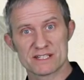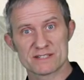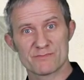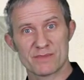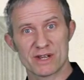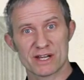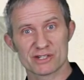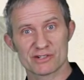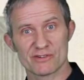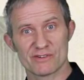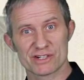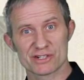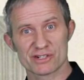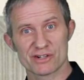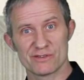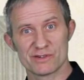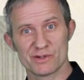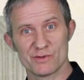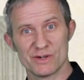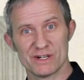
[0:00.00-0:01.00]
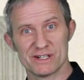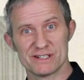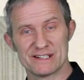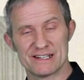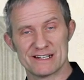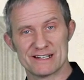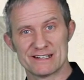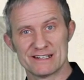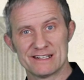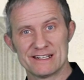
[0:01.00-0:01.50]
this picture I showed you
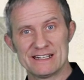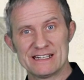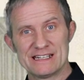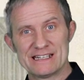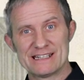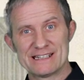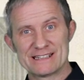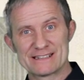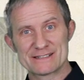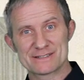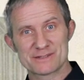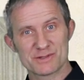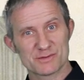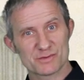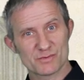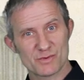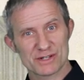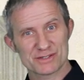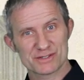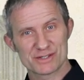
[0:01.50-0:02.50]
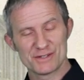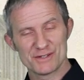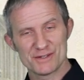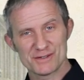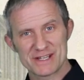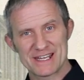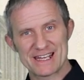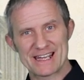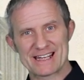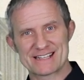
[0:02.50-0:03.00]
earlier, because it was whilst
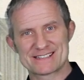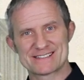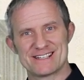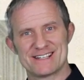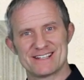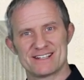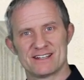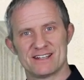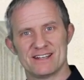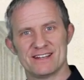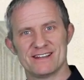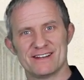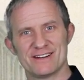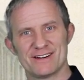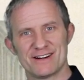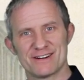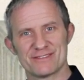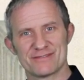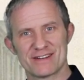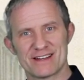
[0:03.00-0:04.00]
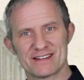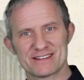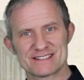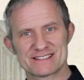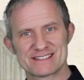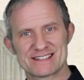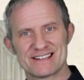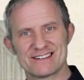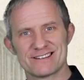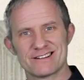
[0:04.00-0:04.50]
looking at it, I found
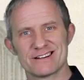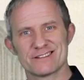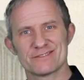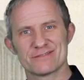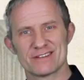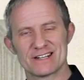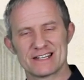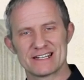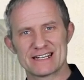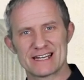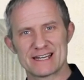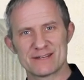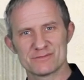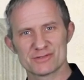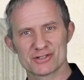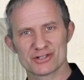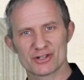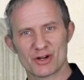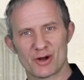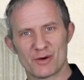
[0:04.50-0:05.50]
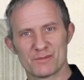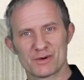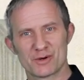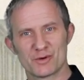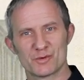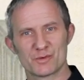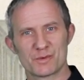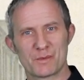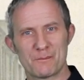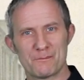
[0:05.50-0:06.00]
this delightfully named shop
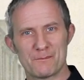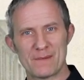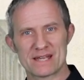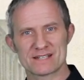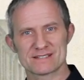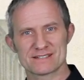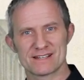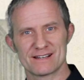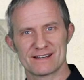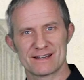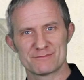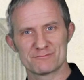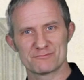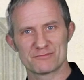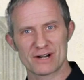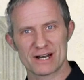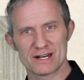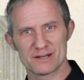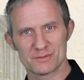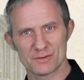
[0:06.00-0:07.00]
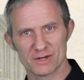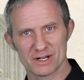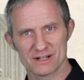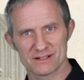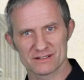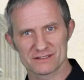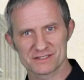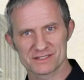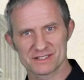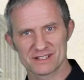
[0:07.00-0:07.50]
called Bexhill Umbrella
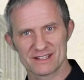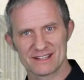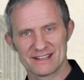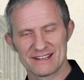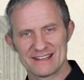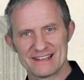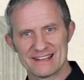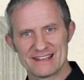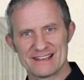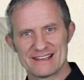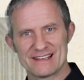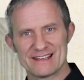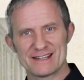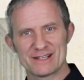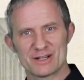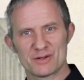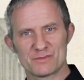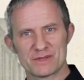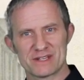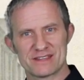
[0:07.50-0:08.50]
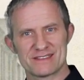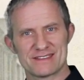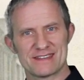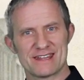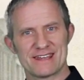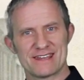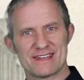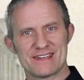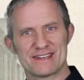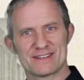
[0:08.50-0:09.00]
Works and it got me
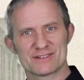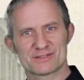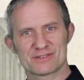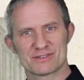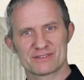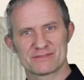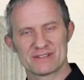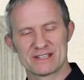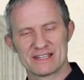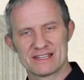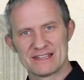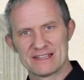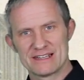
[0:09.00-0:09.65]
thinking sort of